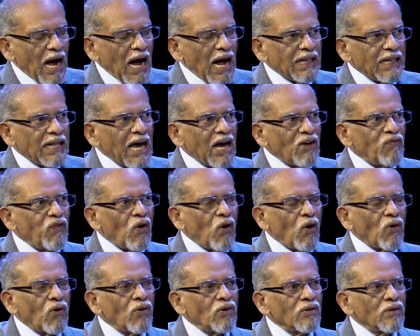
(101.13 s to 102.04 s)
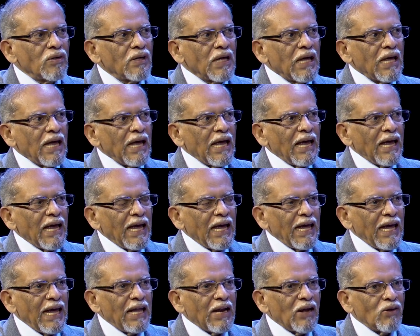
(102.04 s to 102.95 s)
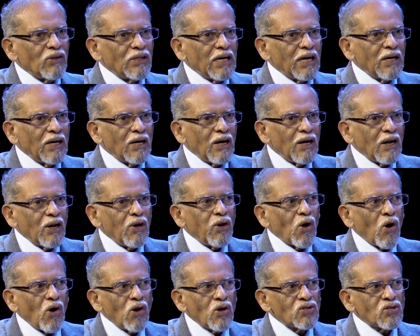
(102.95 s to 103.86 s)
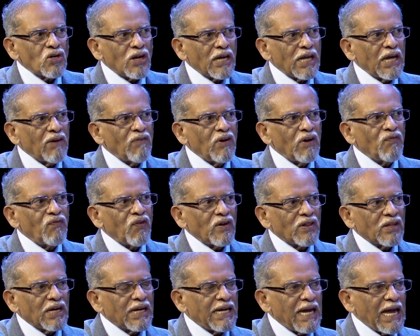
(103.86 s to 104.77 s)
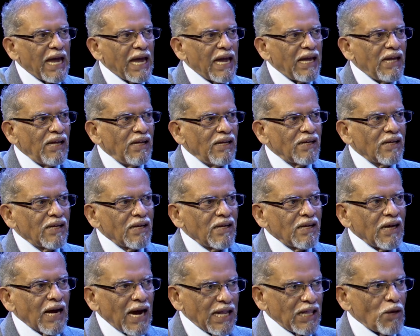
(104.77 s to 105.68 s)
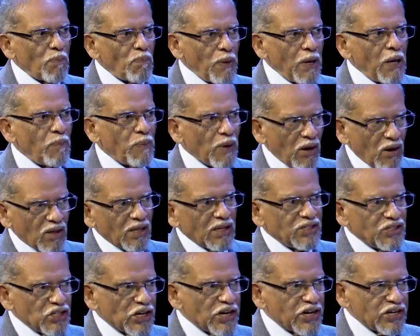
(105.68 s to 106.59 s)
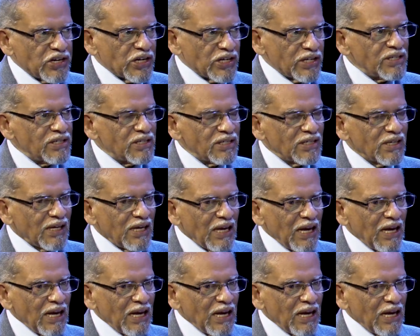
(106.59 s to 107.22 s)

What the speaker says: And therefore, you know, the laws are given for the king and the people are the judges,